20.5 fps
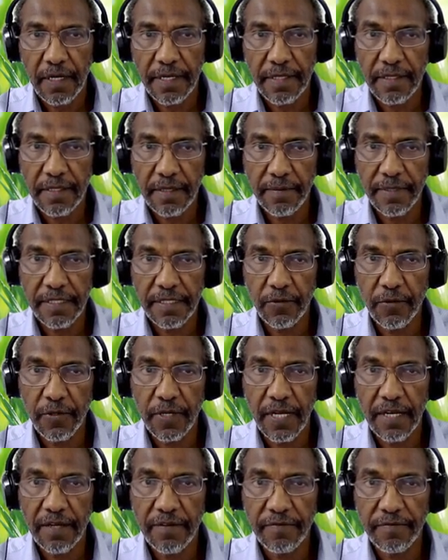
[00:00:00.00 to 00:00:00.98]
In the middle,
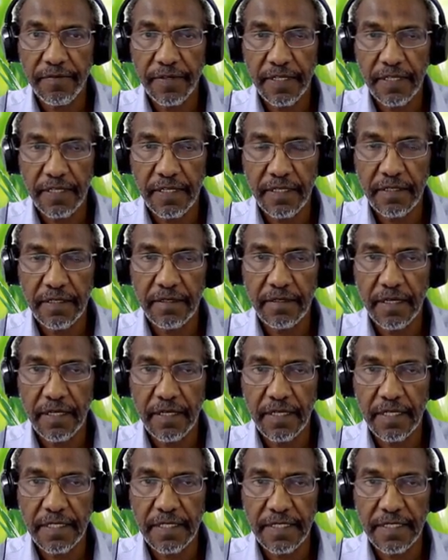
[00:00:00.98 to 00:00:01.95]
we have
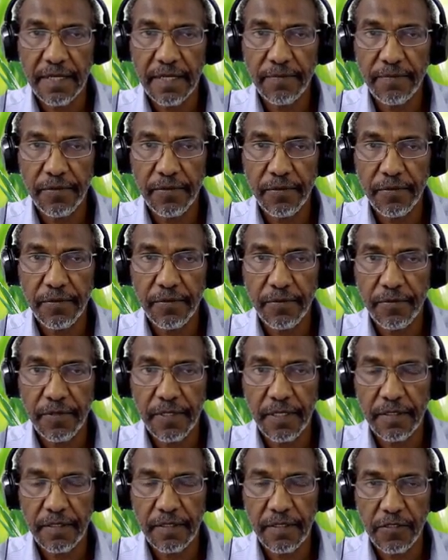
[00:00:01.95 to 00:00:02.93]
an example
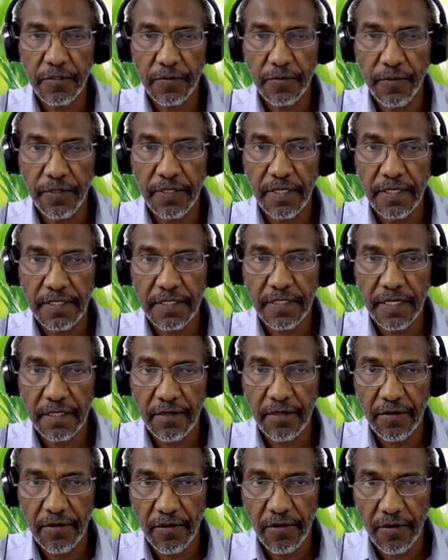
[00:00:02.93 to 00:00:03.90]
where the respondents
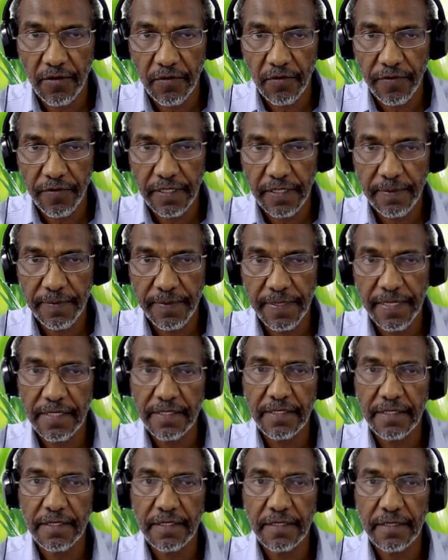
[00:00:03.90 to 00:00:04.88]
are all over the
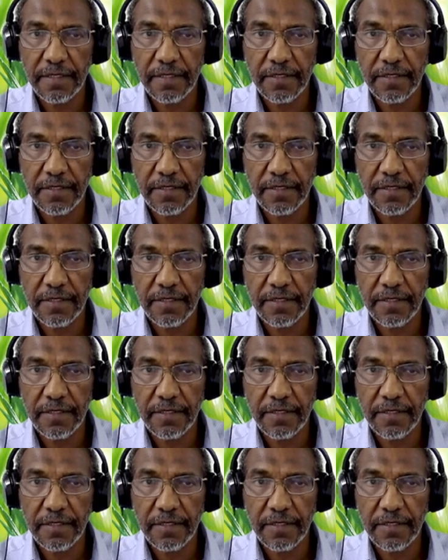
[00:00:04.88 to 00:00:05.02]
place.